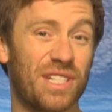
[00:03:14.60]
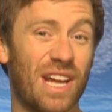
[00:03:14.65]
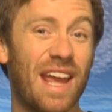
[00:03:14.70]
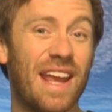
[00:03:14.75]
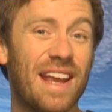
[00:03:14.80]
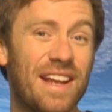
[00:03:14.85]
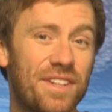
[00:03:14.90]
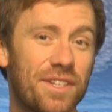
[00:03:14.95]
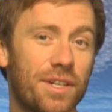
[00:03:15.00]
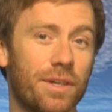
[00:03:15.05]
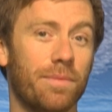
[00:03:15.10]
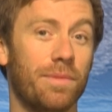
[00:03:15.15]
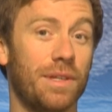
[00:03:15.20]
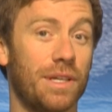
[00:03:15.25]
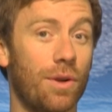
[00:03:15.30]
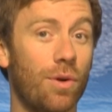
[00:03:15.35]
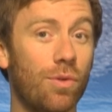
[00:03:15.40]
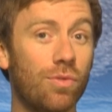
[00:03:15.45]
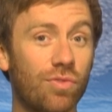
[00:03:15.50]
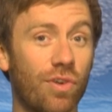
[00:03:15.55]
to heat up
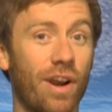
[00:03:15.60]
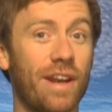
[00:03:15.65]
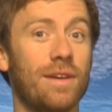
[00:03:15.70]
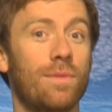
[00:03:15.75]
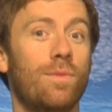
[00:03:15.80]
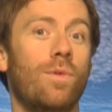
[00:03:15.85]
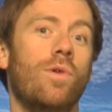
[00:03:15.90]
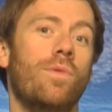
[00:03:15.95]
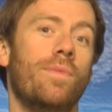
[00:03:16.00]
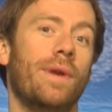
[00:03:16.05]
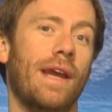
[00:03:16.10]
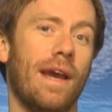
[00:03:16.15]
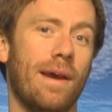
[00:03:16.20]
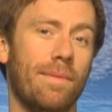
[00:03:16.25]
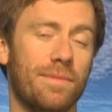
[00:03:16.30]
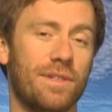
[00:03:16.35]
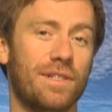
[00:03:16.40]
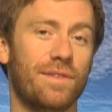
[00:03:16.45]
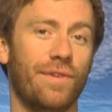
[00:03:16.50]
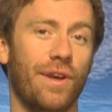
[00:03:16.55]
the already warming
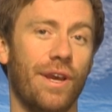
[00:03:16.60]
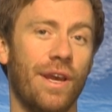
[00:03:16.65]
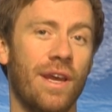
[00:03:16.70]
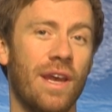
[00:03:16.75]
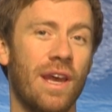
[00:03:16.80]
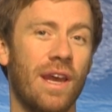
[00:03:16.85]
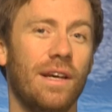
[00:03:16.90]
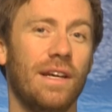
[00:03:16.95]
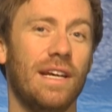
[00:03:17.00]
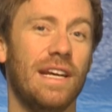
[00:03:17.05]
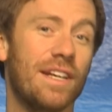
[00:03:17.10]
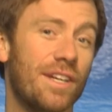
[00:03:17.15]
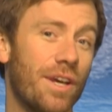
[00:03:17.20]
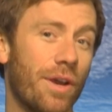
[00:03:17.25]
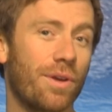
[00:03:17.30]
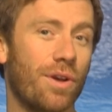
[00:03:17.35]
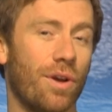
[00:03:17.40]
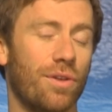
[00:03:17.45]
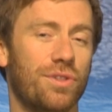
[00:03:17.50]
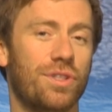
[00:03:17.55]
atmosphere,
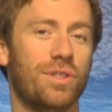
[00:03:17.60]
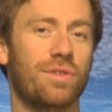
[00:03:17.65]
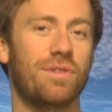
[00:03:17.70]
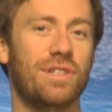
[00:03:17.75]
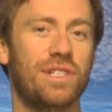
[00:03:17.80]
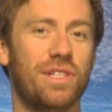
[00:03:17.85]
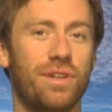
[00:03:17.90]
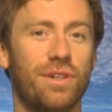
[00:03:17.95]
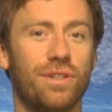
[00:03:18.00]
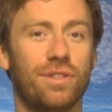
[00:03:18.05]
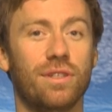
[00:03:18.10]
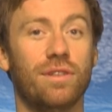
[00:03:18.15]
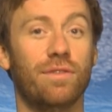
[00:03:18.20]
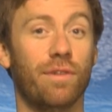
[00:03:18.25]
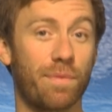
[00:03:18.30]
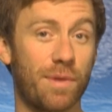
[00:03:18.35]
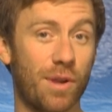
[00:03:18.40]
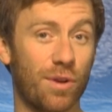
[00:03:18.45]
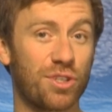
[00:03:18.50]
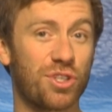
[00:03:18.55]
eco conscious researchers
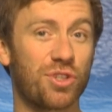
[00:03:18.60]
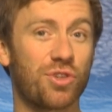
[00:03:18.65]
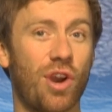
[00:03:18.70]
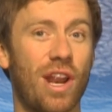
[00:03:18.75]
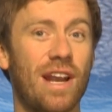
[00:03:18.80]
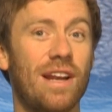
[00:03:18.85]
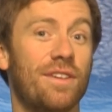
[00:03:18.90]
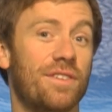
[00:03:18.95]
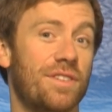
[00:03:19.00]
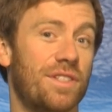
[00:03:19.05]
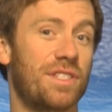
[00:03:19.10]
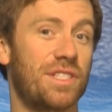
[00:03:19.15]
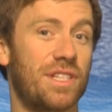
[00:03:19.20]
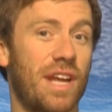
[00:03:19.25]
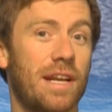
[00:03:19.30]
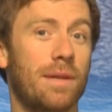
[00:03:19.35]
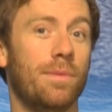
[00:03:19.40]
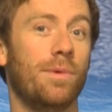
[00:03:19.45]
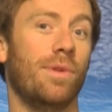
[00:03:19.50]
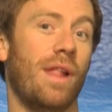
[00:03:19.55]
from the Australian
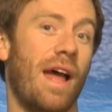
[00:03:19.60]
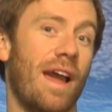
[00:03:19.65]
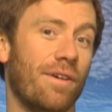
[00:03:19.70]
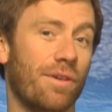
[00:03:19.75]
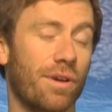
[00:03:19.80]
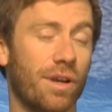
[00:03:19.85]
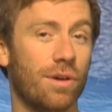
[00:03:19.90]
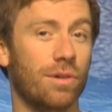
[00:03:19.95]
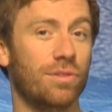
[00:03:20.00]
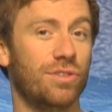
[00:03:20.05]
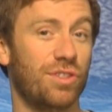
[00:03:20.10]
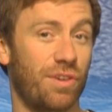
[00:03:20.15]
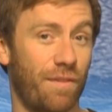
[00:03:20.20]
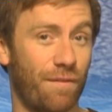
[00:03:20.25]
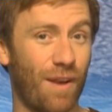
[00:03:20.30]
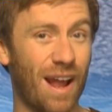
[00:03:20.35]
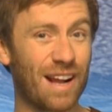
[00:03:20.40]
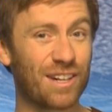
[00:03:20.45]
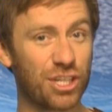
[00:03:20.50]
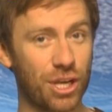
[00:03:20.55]
Sustainable Agriculture
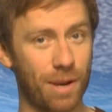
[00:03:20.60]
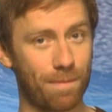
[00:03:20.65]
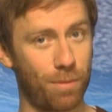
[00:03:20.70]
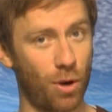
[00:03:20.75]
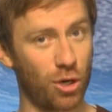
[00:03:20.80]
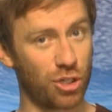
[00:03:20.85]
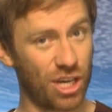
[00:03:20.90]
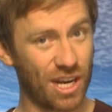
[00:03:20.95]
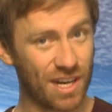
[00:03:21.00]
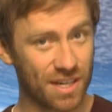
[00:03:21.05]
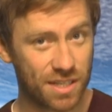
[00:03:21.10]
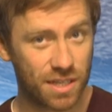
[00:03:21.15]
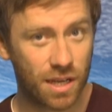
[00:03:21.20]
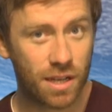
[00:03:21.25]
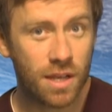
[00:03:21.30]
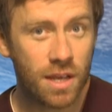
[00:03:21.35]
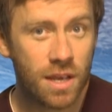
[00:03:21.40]
Flagship Project